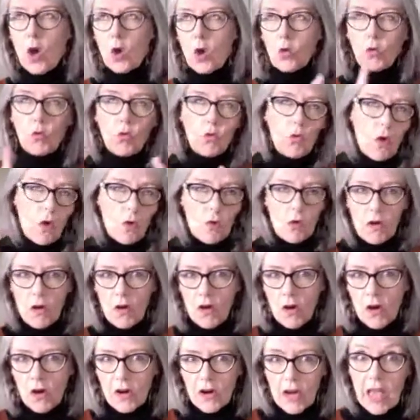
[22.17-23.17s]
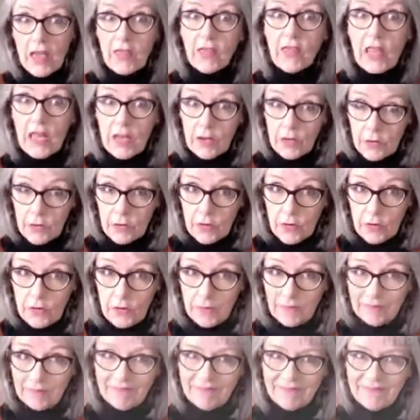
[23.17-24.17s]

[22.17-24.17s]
Roll on the intro.